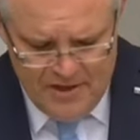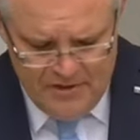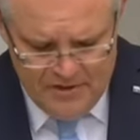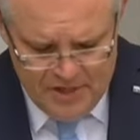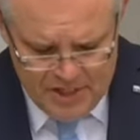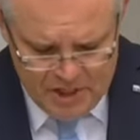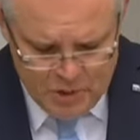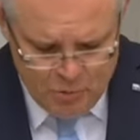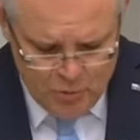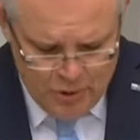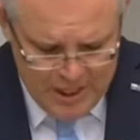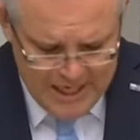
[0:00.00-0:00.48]

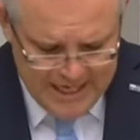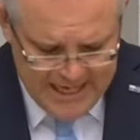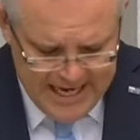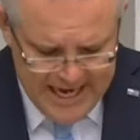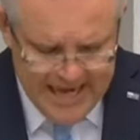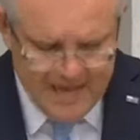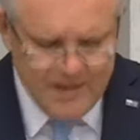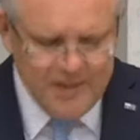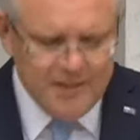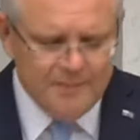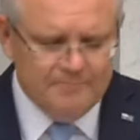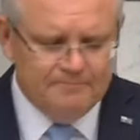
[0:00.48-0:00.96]
This
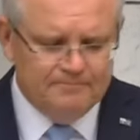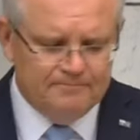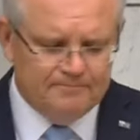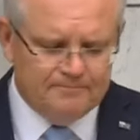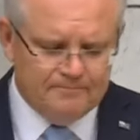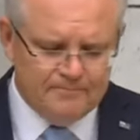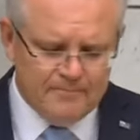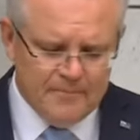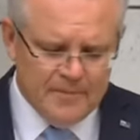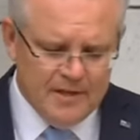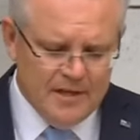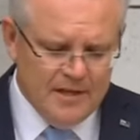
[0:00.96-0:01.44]
weekend,
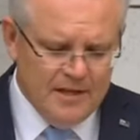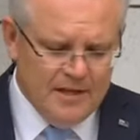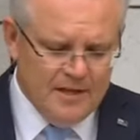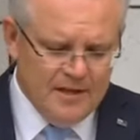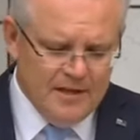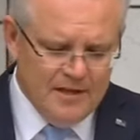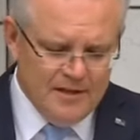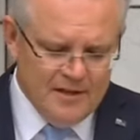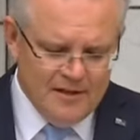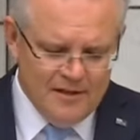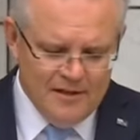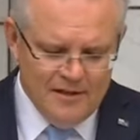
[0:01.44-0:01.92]

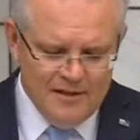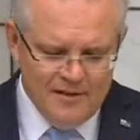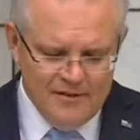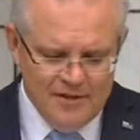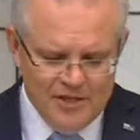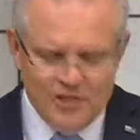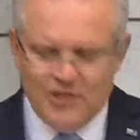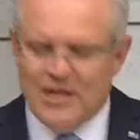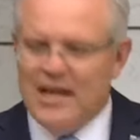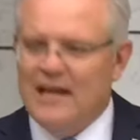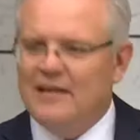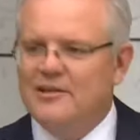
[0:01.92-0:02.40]

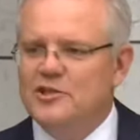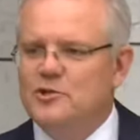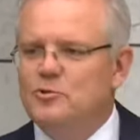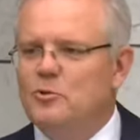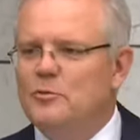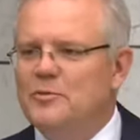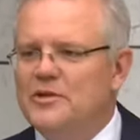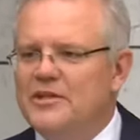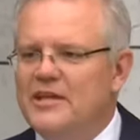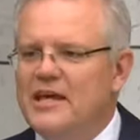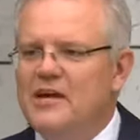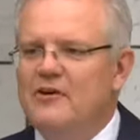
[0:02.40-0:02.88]
the challenge
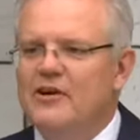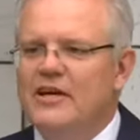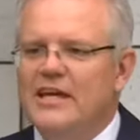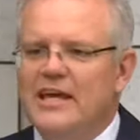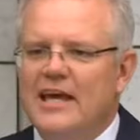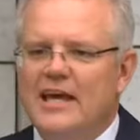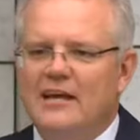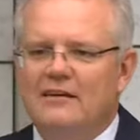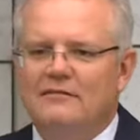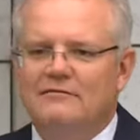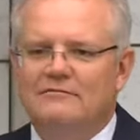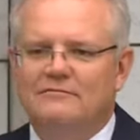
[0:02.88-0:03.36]
will be there
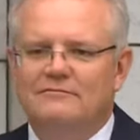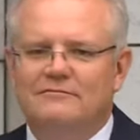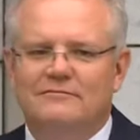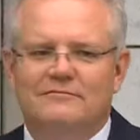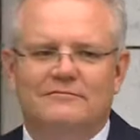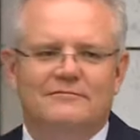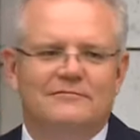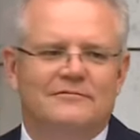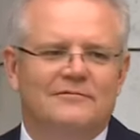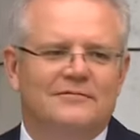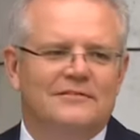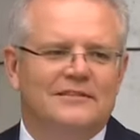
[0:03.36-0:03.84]
again.
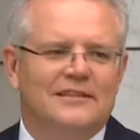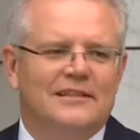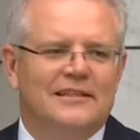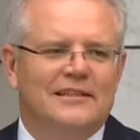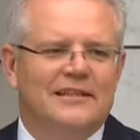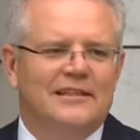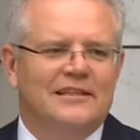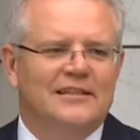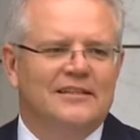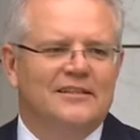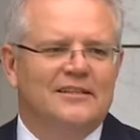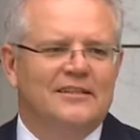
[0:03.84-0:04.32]

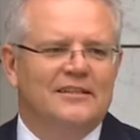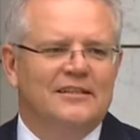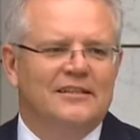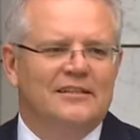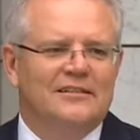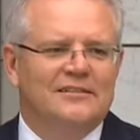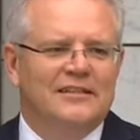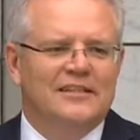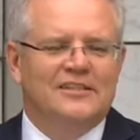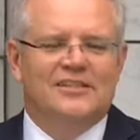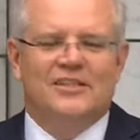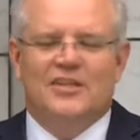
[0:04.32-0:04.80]

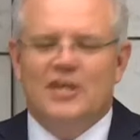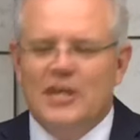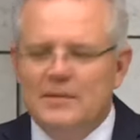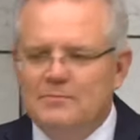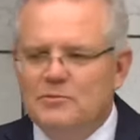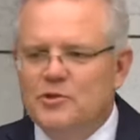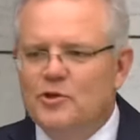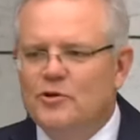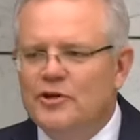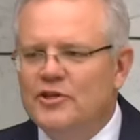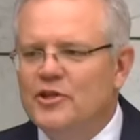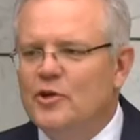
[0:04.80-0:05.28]
Let's
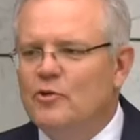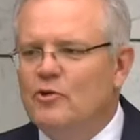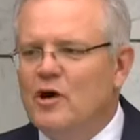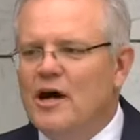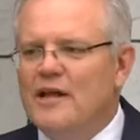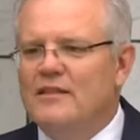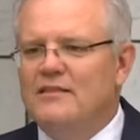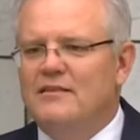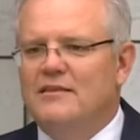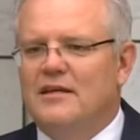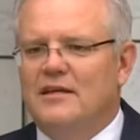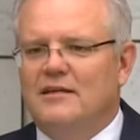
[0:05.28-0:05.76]
keep doing the
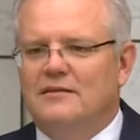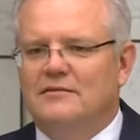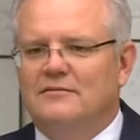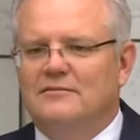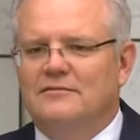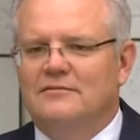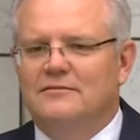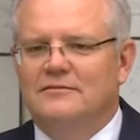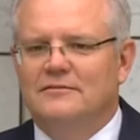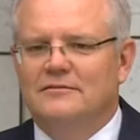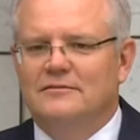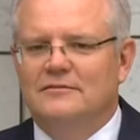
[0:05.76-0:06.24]
right thing.
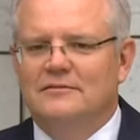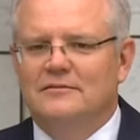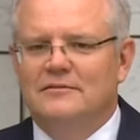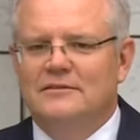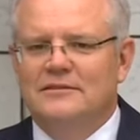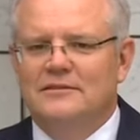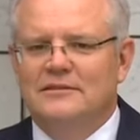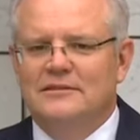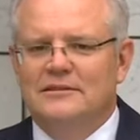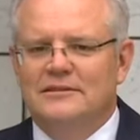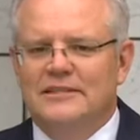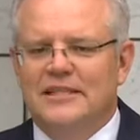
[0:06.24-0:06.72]

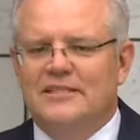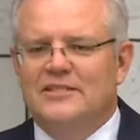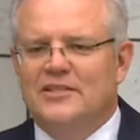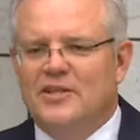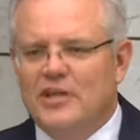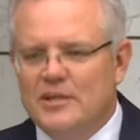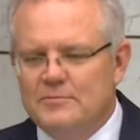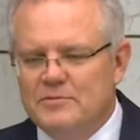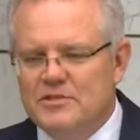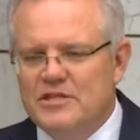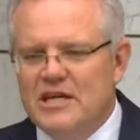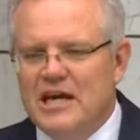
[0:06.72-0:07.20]
Let's
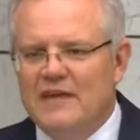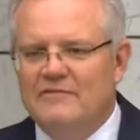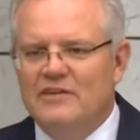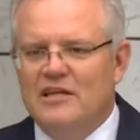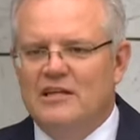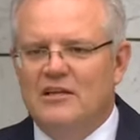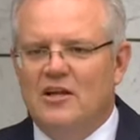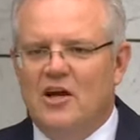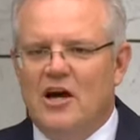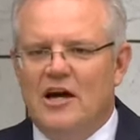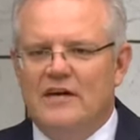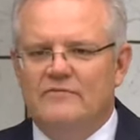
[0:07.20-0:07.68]
keep
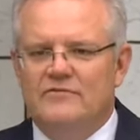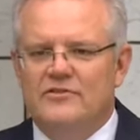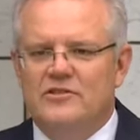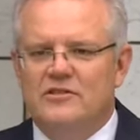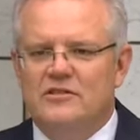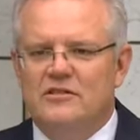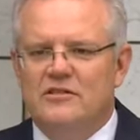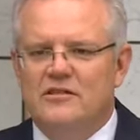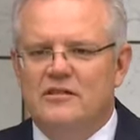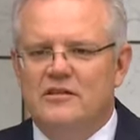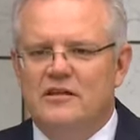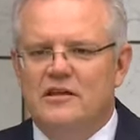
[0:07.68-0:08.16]
saving
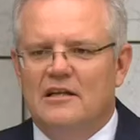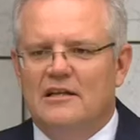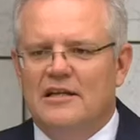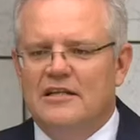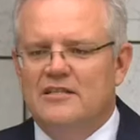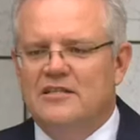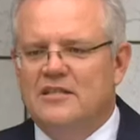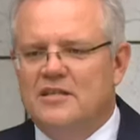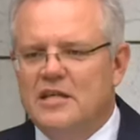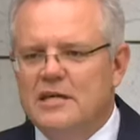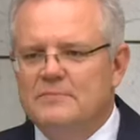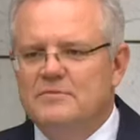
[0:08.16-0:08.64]
lives.
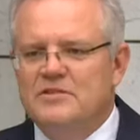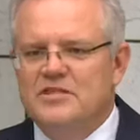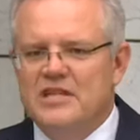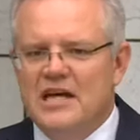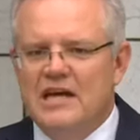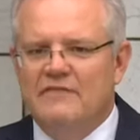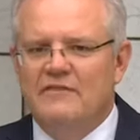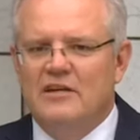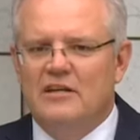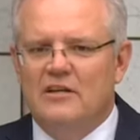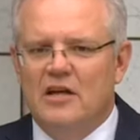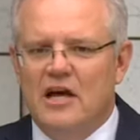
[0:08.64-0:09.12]
Let's keep
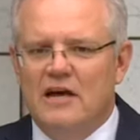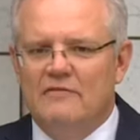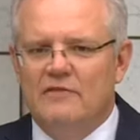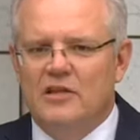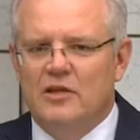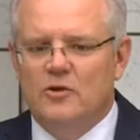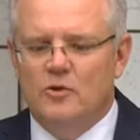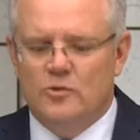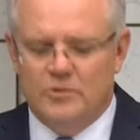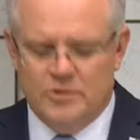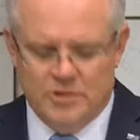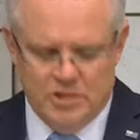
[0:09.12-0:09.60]
saving
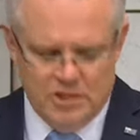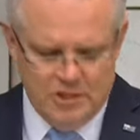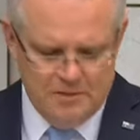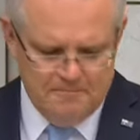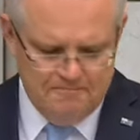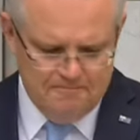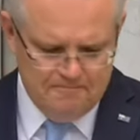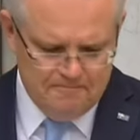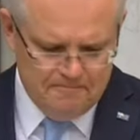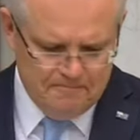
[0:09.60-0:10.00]
livelihoods.